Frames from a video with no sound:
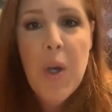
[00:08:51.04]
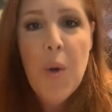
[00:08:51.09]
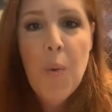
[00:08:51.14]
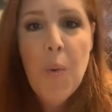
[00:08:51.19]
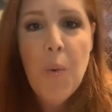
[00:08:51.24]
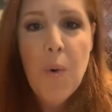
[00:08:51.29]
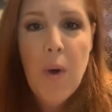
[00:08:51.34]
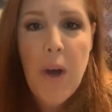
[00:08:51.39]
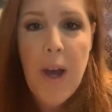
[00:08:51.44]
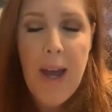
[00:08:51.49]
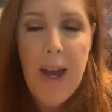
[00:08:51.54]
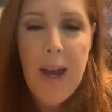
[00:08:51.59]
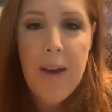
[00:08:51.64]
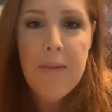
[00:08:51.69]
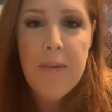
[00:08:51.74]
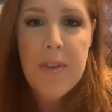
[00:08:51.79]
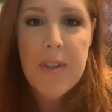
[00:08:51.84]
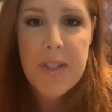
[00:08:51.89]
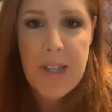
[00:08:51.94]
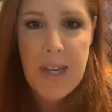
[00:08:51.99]
will
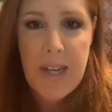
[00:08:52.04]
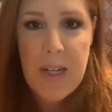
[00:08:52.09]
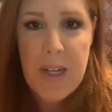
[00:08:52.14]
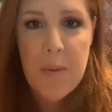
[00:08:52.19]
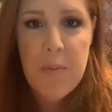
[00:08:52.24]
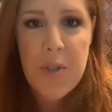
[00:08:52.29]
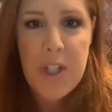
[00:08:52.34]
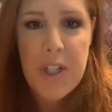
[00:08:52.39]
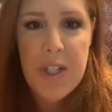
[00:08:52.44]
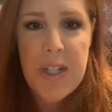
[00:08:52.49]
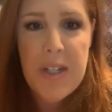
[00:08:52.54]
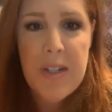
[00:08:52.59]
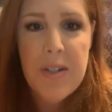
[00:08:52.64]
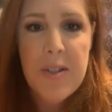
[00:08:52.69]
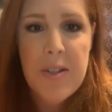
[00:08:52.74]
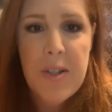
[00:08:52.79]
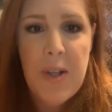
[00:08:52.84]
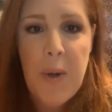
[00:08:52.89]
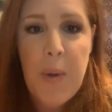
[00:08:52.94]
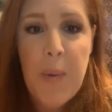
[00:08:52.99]
have the Sign Up Genius.
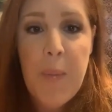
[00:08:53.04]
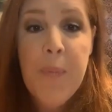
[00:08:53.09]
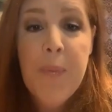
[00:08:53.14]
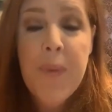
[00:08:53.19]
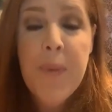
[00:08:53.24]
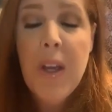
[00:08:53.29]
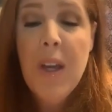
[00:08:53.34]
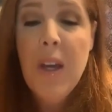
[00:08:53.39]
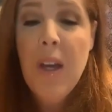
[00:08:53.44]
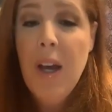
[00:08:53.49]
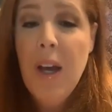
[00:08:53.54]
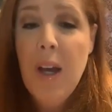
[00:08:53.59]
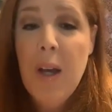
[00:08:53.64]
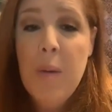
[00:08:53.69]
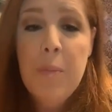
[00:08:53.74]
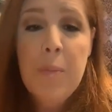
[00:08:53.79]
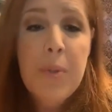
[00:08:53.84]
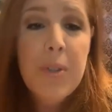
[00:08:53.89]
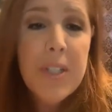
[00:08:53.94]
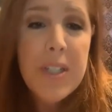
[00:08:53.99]
So
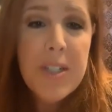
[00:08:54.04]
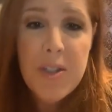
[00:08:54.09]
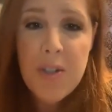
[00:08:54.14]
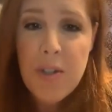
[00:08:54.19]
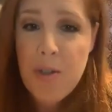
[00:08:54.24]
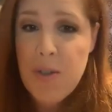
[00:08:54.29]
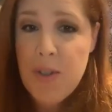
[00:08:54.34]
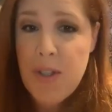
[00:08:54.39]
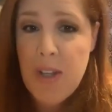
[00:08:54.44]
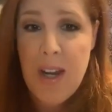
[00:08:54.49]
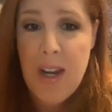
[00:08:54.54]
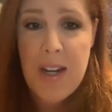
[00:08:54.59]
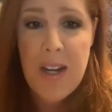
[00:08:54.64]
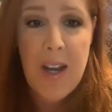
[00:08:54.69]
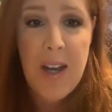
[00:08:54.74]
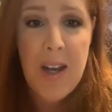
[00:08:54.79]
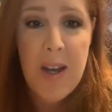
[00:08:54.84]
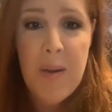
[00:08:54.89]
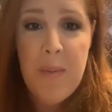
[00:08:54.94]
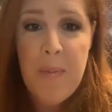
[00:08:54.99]
please do sign
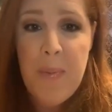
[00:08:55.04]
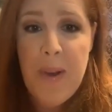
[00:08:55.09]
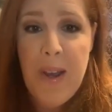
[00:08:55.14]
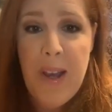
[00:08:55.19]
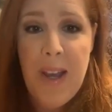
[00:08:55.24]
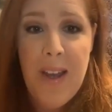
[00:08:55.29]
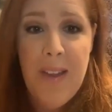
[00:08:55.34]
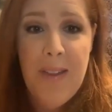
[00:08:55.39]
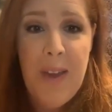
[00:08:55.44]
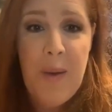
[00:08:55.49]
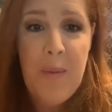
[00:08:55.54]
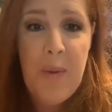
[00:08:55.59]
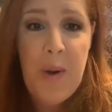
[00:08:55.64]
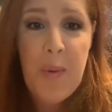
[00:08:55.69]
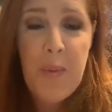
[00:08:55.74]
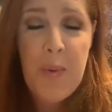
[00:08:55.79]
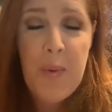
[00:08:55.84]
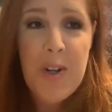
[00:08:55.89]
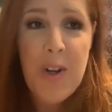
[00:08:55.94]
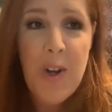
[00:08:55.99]
up. And that way
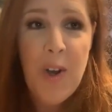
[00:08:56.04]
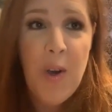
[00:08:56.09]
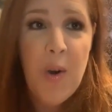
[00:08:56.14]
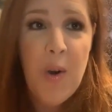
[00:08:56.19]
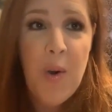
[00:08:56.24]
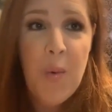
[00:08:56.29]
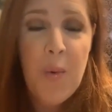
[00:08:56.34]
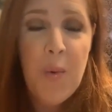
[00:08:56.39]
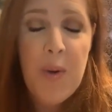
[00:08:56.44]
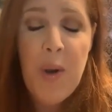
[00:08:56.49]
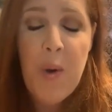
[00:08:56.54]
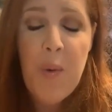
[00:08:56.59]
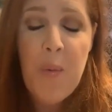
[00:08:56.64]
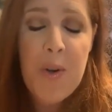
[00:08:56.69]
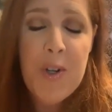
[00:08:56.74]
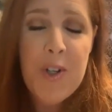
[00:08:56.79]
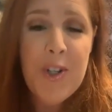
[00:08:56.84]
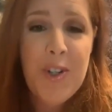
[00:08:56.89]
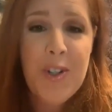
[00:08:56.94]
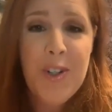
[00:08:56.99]
we know. We don't
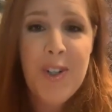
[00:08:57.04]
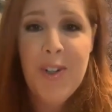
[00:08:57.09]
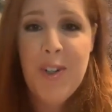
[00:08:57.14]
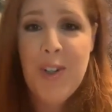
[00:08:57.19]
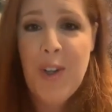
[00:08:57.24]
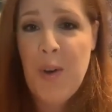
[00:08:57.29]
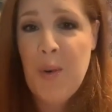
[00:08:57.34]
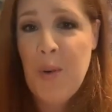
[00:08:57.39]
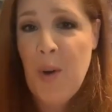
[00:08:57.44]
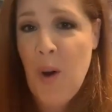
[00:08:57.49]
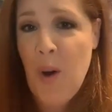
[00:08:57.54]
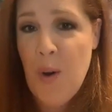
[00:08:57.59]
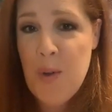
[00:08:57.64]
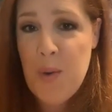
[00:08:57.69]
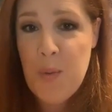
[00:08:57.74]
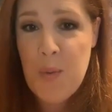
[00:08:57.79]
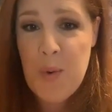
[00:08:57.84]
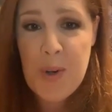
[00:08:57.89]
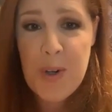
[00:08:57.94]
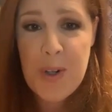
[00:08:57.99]
want you to go to all the
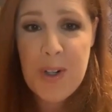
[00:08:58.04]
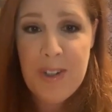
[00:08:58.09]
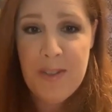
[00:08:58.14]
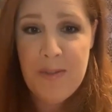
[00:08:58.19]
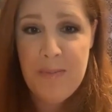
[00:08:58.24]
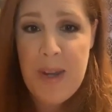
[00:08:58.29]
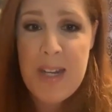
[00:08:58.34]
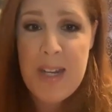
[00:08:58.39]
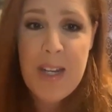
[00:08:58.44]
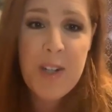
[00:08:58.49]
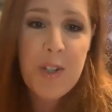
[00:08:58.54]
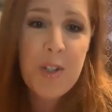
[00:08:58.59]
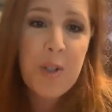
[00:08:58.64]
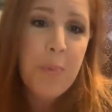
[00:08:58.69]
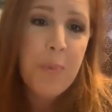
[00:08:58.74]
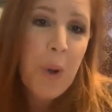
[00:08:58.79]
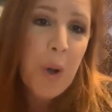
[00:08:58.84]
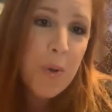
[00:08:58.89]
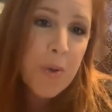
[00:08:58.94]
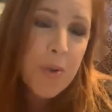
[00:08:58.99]
work of making your
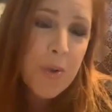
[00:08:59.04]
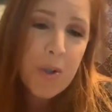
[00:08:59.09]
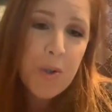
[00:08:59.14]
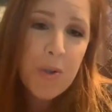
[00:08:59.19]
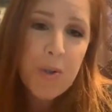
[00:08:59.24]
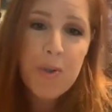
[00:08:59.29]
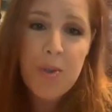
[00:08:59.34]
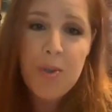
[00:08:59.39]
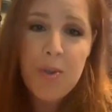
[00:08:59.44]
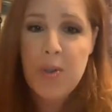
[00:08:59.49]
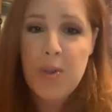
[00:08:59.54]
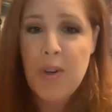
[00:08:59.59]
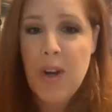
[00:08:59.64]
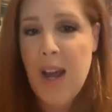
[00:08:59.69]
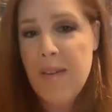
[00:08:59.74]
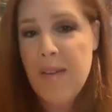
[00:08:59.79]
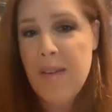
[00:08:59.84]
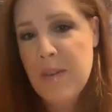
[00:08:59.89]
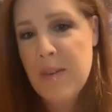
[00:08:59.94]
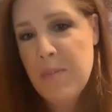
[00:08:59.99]
posters or
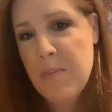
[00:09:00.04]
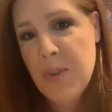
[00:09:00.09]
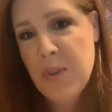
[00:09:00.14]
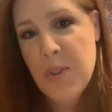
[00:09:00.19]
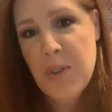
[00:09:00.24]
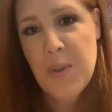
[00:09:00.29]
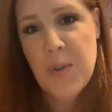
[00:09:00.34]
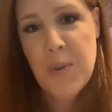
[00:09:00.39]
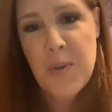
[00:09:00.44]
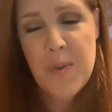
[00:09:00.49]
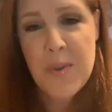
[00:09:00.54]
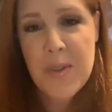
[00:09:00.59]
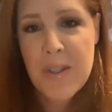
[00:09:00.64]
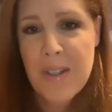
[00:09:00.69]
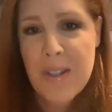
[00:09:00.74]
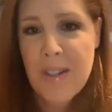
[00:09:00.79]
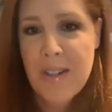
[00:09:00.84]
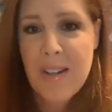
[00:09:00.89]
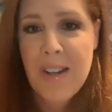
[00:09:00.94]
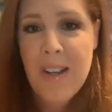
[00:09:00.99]
having balloons
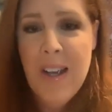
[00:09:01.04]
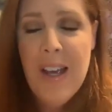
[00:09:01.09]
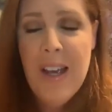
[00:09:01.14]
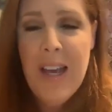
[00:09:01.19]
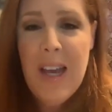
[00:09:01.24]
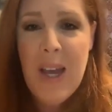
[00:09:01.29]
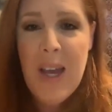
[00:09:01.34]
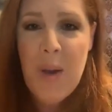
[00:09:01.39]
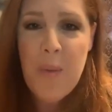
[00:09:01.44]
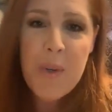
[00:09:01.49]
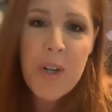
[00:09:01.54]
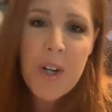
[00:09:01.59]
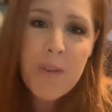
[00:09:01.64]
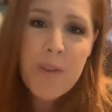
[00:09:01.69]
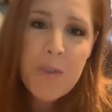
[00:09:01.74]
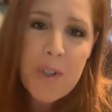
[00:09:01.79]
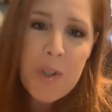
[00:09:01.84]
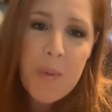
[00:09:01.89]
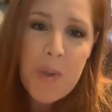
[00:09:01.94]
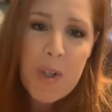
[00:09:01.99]
and
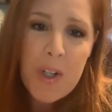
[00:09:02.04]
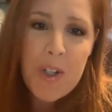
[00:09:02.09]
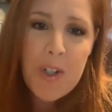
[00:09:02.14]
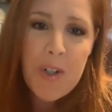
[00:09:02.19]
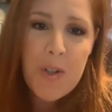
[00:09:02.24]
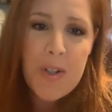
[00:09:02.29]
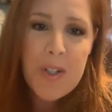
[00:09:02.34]
whatever you want to do to